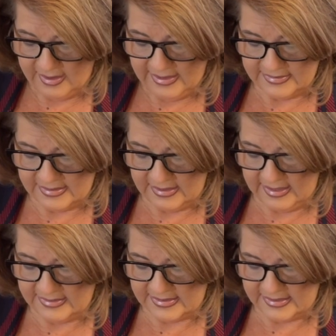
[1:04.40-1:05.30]
is the,
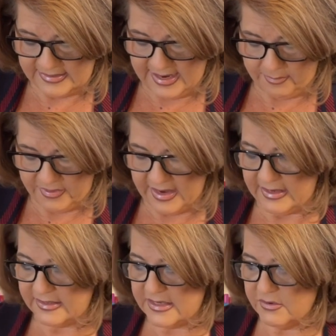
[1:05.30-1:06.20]
is the depth and
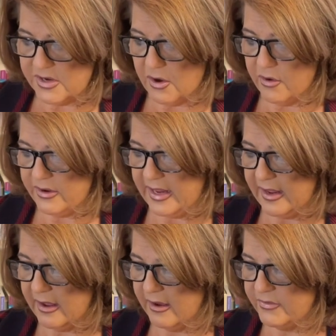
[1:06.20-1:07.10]

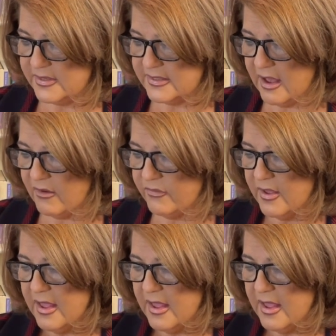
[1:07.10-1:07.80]
interiority of the self.